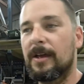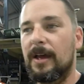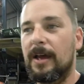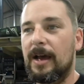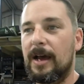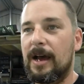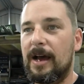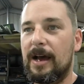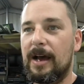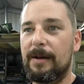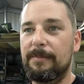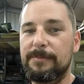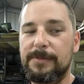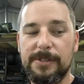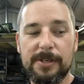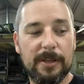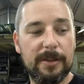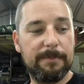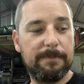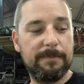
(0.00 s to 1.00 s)

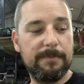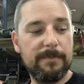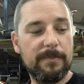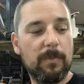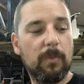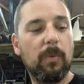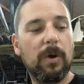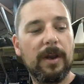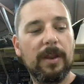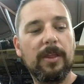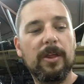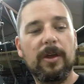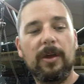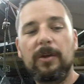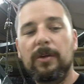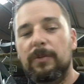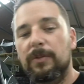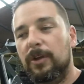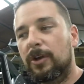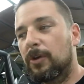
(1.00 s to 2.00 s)
One of
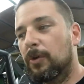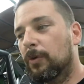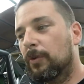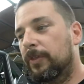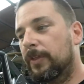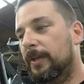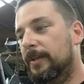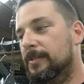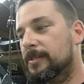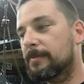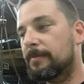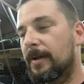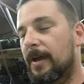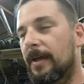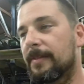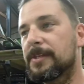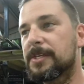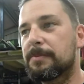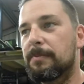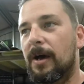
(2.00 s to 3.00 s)
the cool things
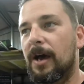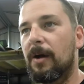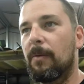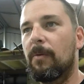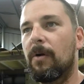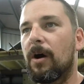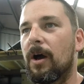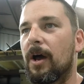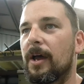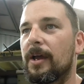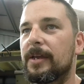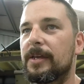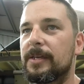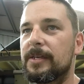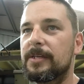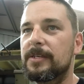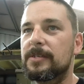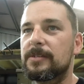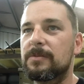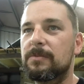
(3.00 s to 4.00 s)
about the Smartwire
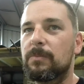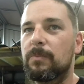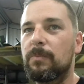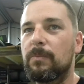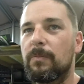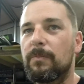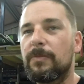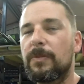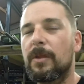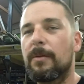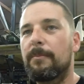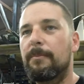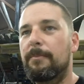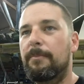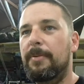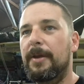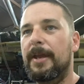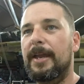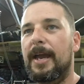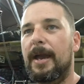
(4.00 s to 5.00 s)
is
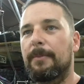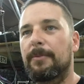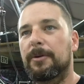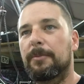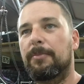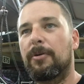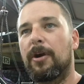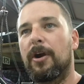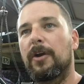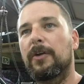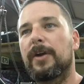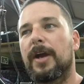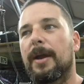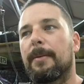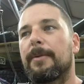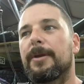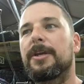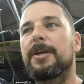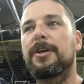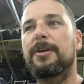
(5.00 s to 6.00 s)
being able to program
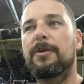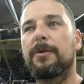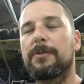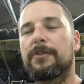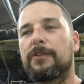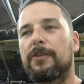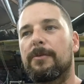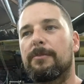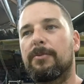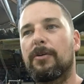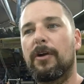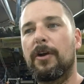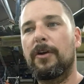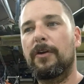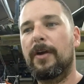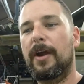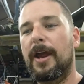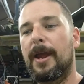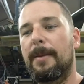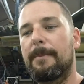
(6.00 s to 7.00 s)
it. You can also
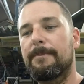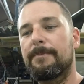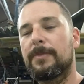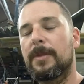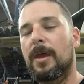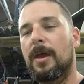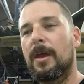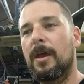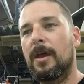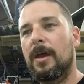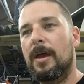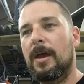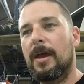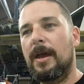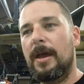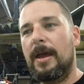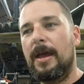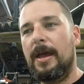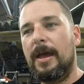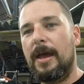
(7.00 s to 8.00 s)
program
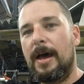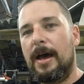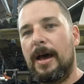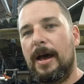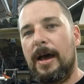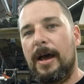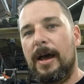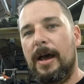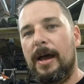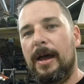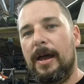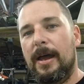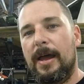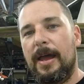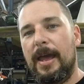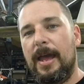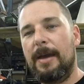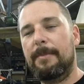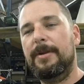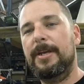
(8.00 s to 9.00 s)
how
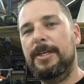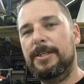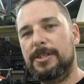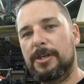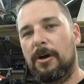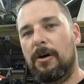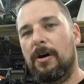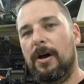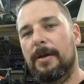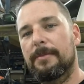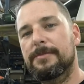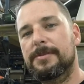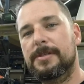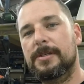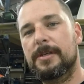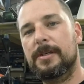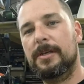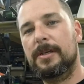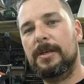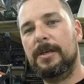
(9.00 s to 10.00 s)
many times
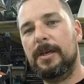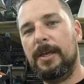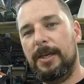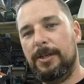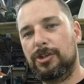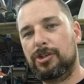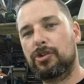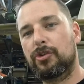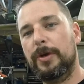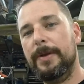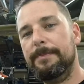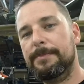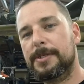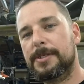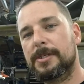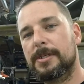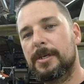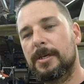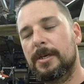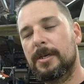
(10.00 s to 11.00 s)
it
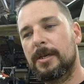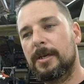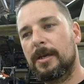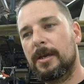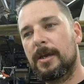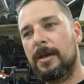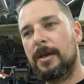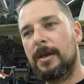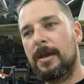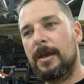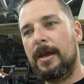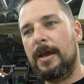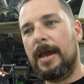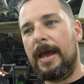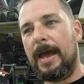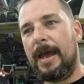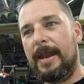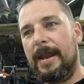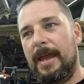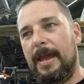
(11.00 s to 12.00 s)
trips
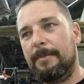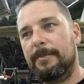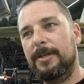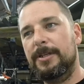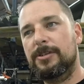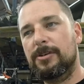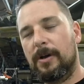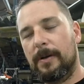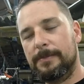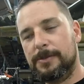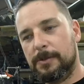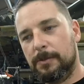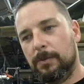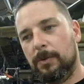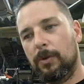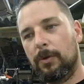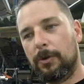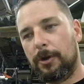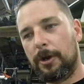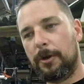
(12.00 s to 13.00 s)
and how many times it
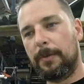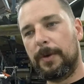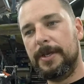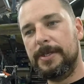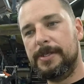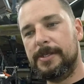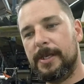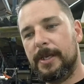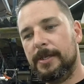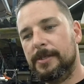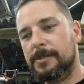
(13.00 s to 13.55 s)
will auto reset.